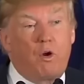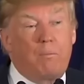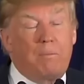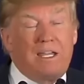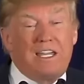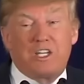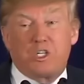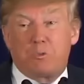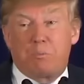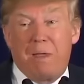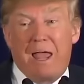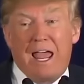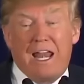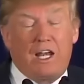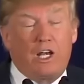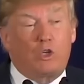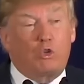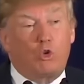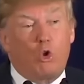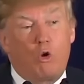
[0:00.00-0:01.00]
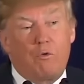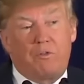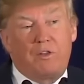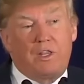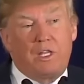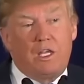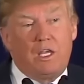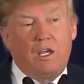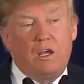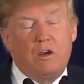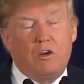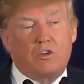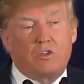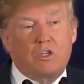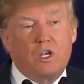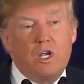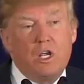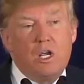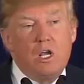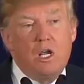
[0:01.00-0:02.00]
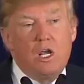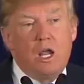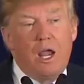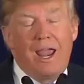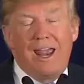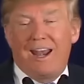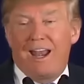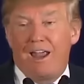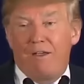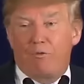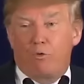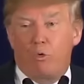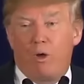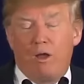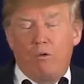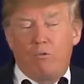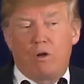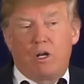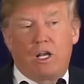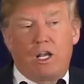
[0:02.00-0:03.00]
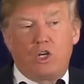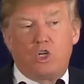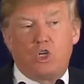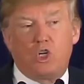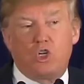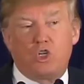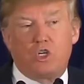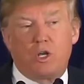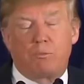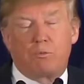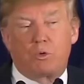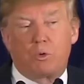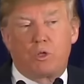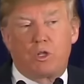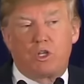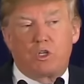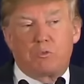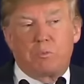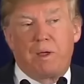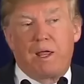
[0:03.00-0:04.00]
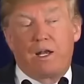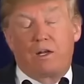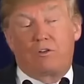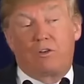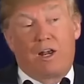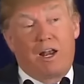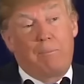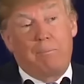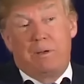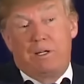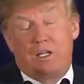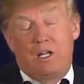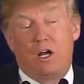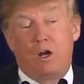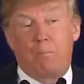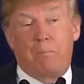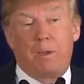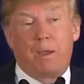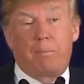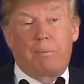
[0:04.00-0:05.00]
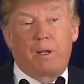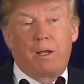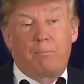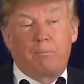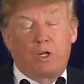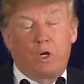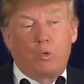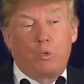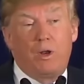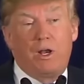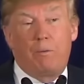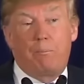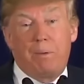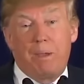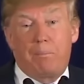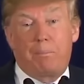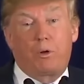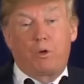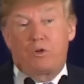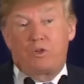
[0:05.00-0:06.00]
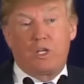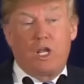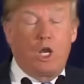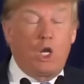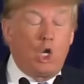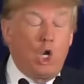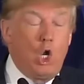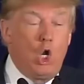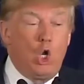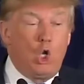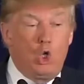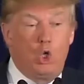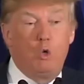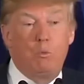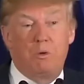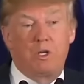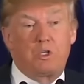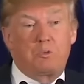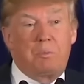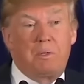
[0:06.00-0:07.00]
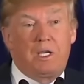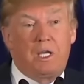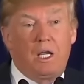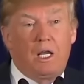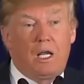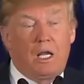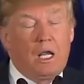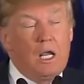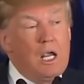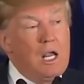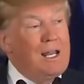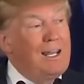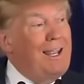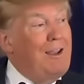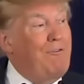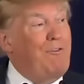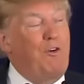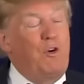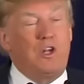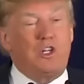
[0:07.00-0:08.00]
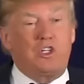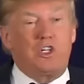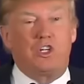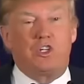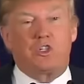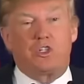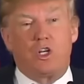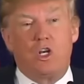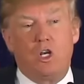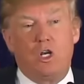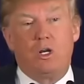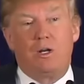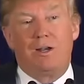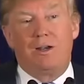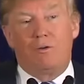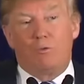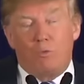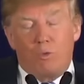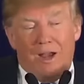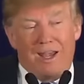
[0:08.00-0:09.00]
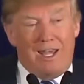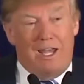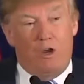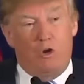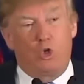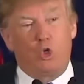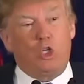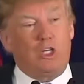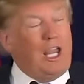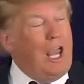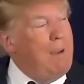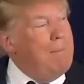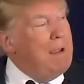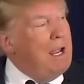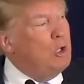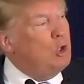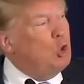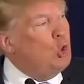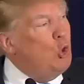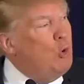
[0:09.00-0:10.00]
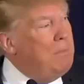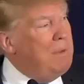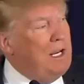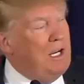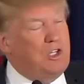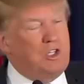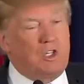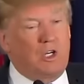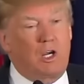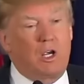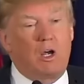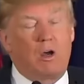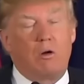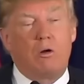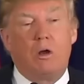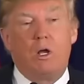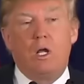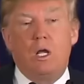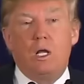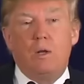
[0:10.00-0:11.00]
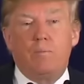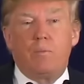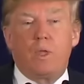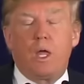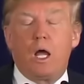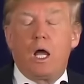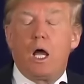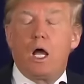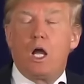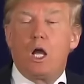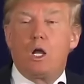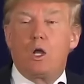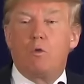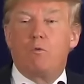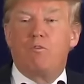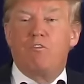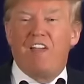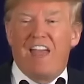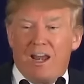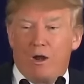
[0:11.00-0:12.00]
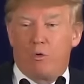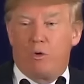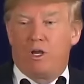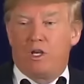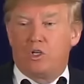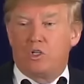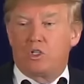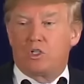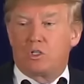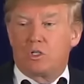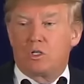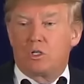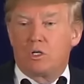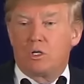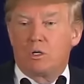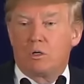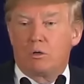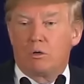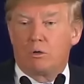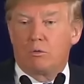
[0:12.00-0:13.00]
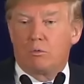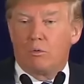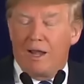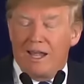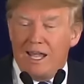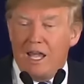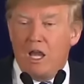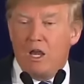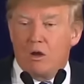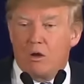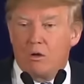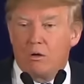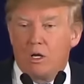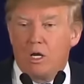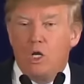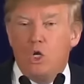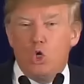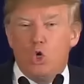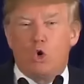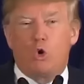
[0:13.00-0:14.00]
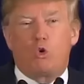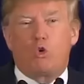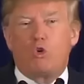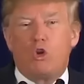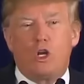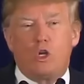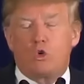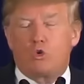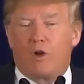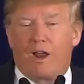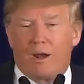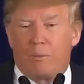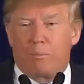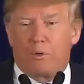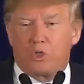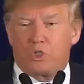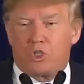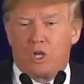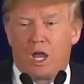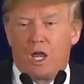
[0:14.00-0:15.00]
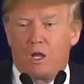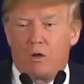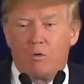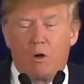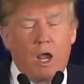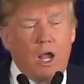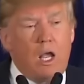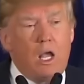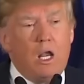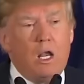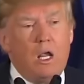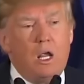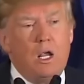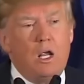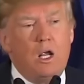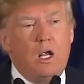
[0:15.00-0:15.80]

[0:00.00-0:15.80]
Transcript: for me, Hispanics, over the years. And I have great relationships with Hispanics. And I've been telling people I'm going to win. And people are saying, you must be kidding. Like, for instance, right here, came out two minutes ago, uh, veterans, right here in your incredible state, right?